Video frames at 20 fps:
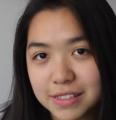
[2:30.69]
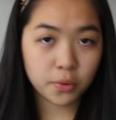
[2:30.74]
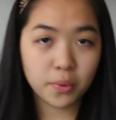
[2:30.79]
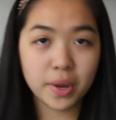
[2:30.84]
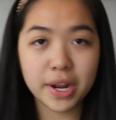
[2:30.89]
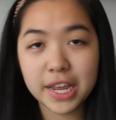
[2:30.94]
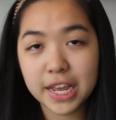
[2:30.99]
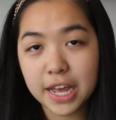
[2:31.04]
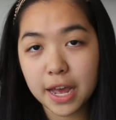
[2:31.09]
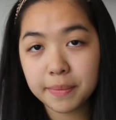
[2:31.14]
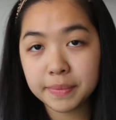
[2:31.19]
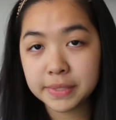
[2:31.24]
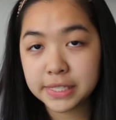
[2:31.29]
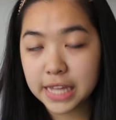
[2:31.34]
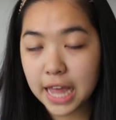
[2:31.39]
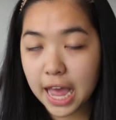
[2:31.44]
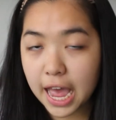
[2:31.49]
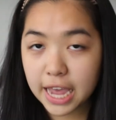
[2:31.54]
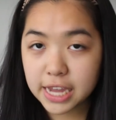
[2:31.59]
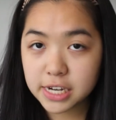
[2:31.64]
When it comes
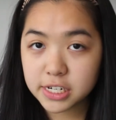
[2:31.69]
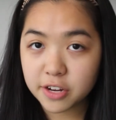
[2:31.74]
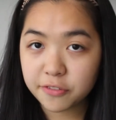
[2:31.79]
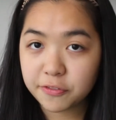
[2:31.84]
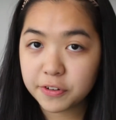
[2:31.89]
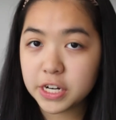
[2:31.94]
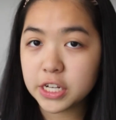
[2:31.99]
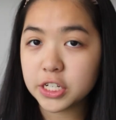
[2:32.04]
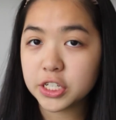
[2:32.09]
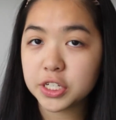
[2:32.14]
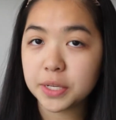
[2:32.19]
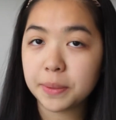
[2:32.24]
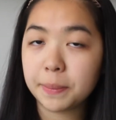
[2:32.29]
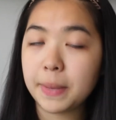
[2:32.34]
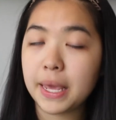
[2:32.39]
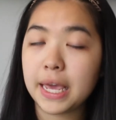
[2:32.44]
to high definition